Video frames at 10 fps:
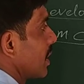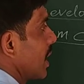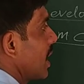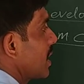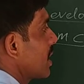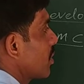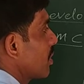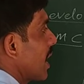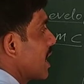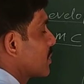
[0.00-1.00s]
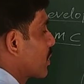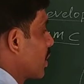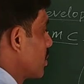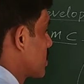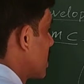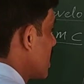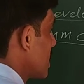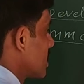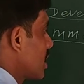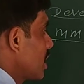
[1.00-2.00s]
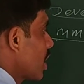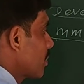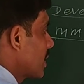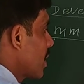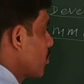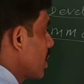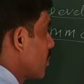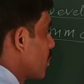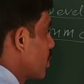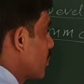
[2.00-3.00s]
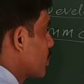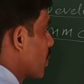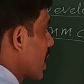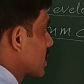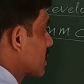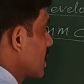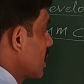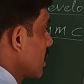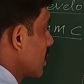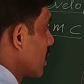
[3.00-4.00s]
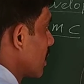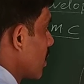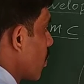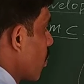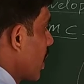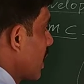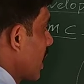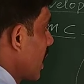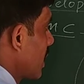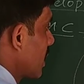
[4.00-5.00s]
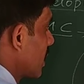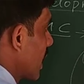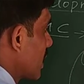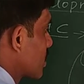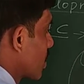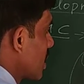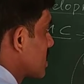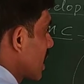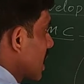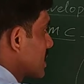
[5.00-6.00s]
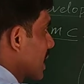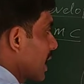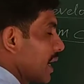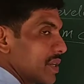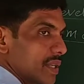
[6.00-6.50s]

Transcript: 8 nuclei is produced. 3 of them will move towards the one end that is called chalaza end.